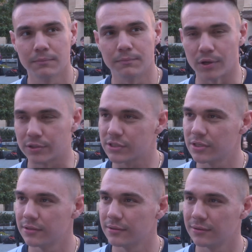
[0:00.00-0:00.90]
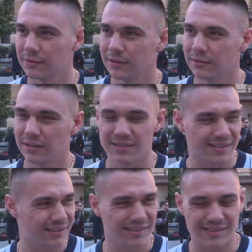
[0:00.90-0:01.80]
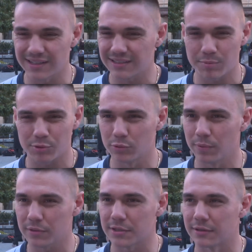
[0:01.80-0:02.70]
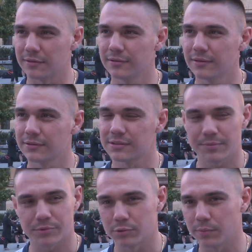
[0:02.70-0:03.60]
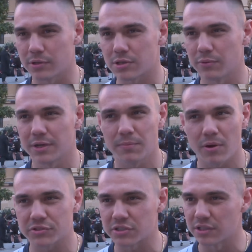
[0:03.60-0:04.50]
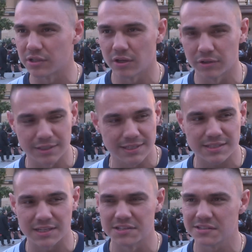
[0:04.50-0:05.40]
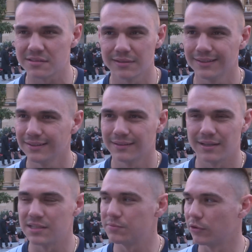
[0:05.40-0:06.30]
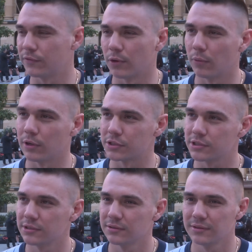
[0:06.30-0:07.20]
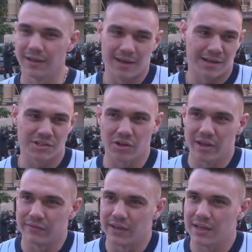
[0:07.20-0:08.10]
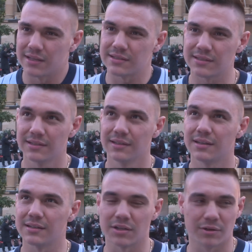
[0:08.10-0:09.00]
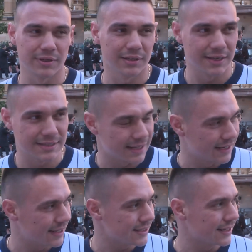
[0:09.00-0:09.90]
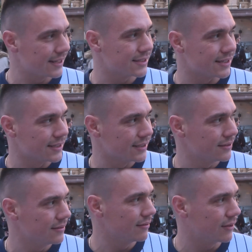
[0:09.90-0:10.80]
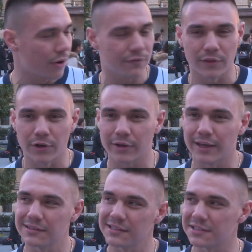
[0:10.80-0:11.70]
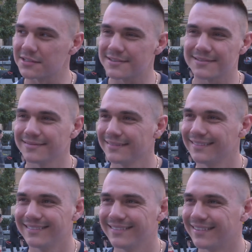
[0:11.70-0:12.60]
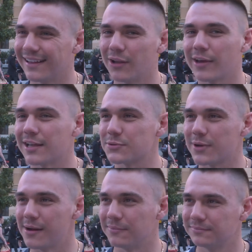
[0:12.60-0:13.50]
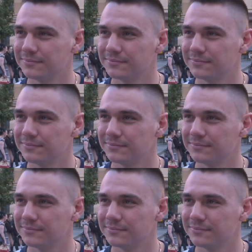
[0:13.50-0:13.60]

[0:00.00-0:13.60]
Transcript: Box. He's an exceptional boxer. Exceptional boxer. When he boxes on the distance, he's beautiful to watch. And he's got heavy hands. He's got to realize that he doesn't need to go for the knockout. The knockouts will come.